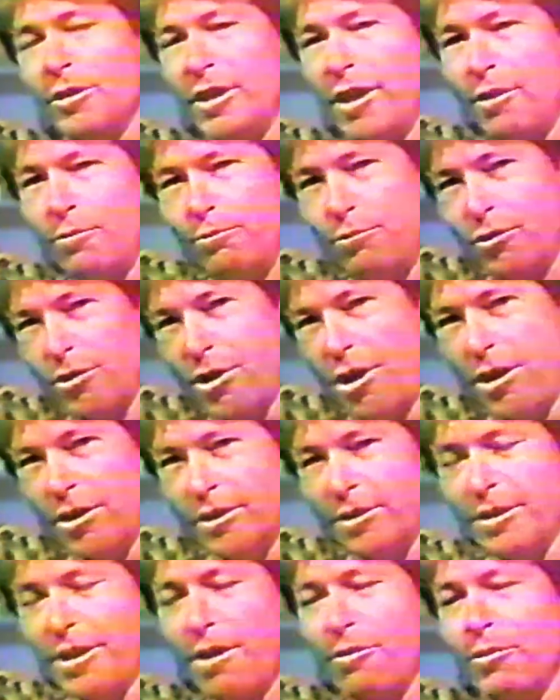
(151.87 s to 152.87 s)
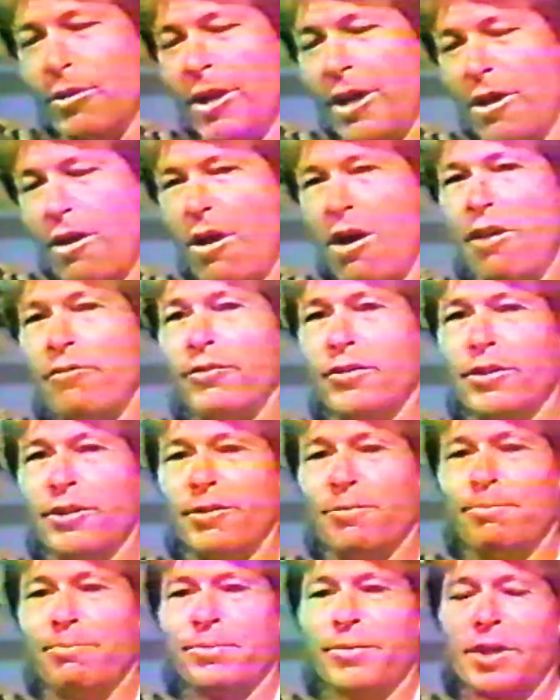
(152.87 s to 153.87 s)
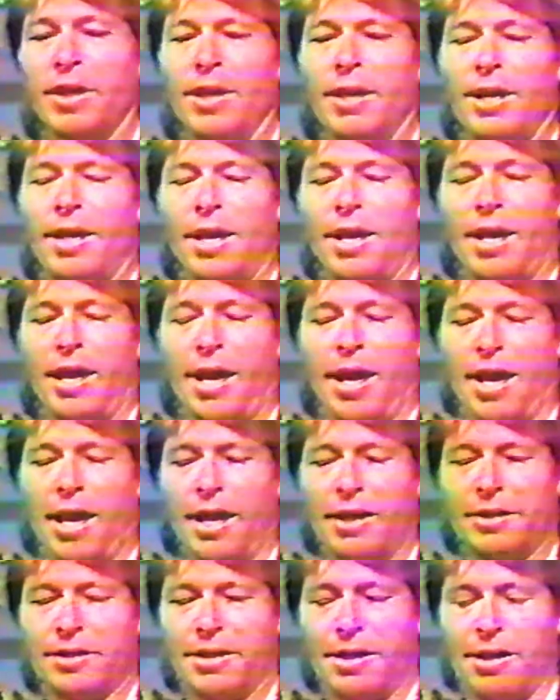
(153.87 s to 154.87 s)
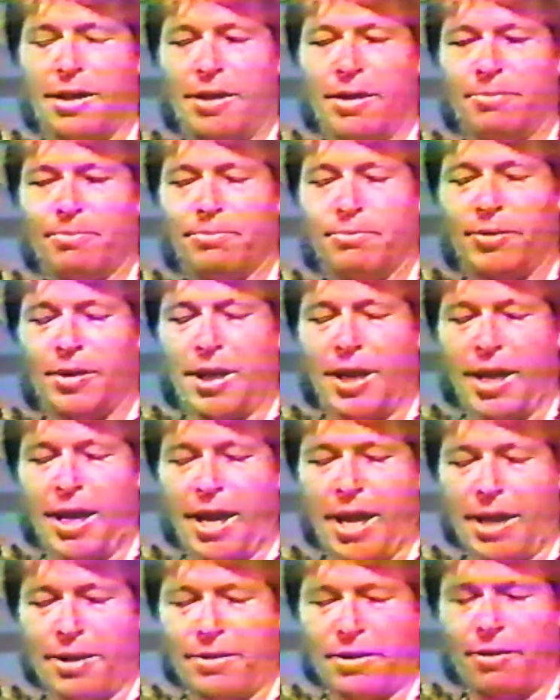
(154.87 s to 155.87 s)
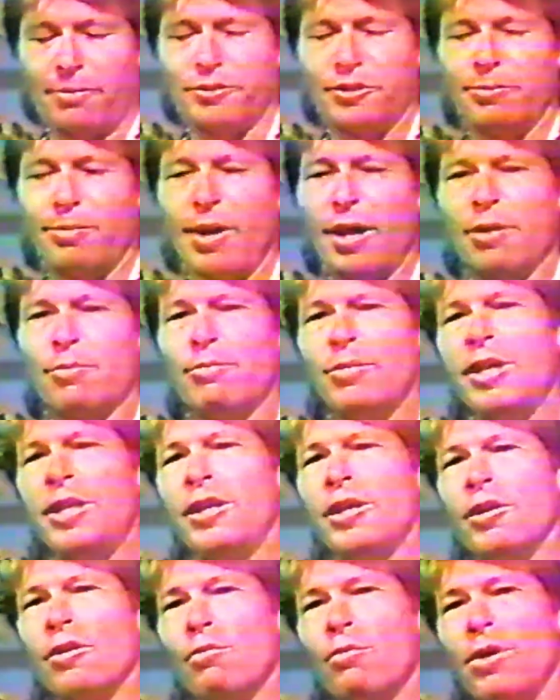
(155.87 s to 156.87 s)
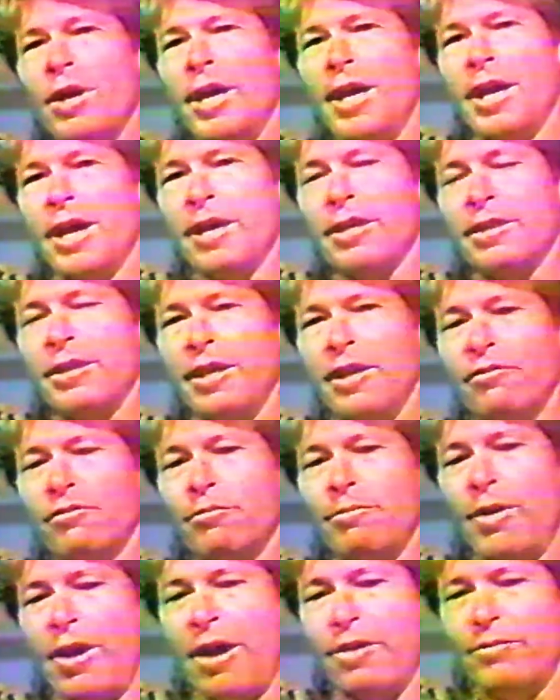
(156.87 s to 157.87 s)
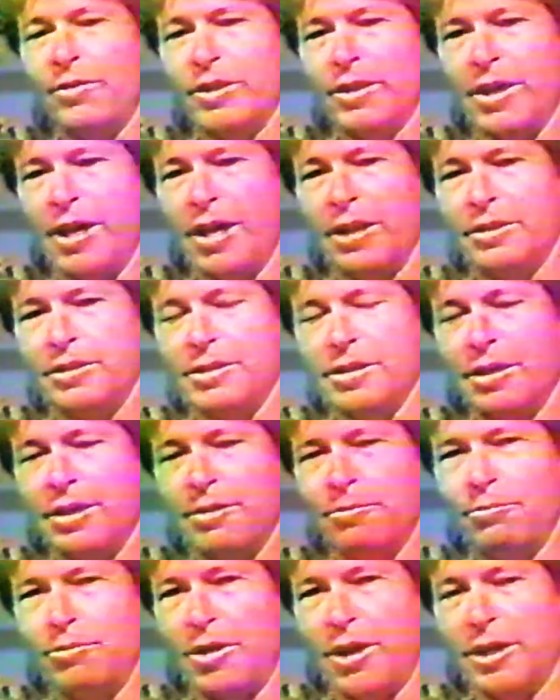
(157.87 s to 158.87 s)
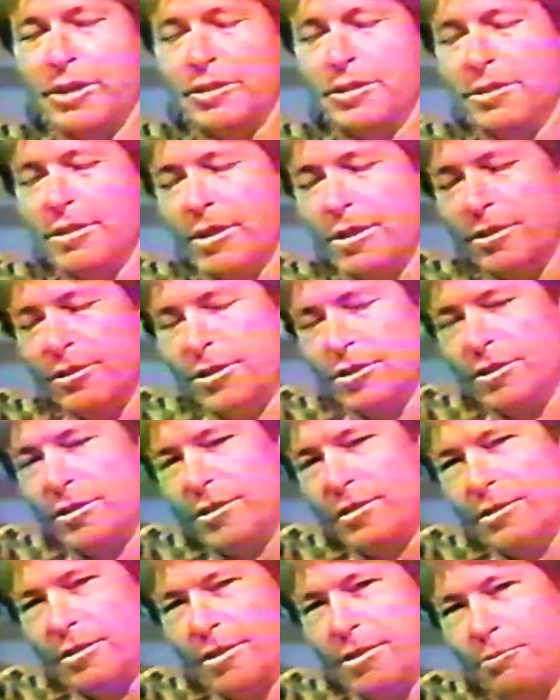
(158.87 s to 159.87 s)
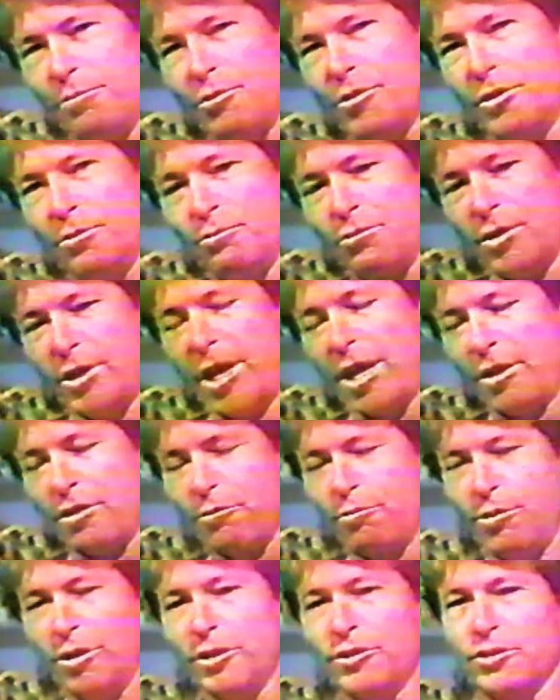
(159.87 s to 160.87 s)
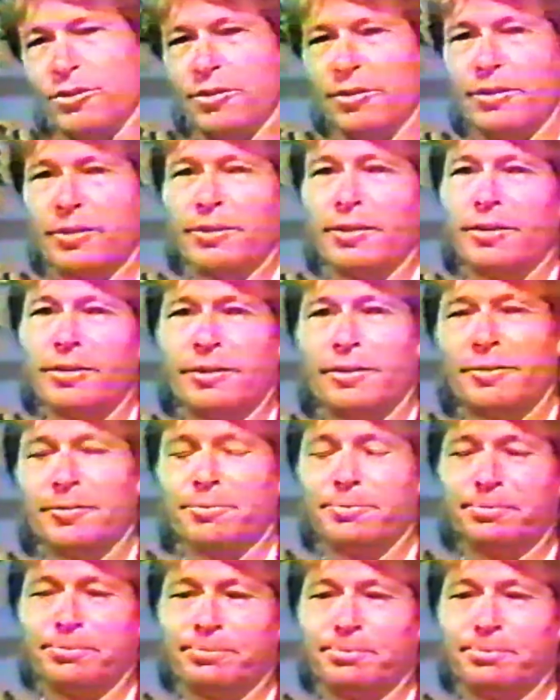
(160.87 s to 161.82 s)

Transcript: what they put on it, not what I offered them. And but I was about a meeting away, I think, from having that price just put out of the picture. I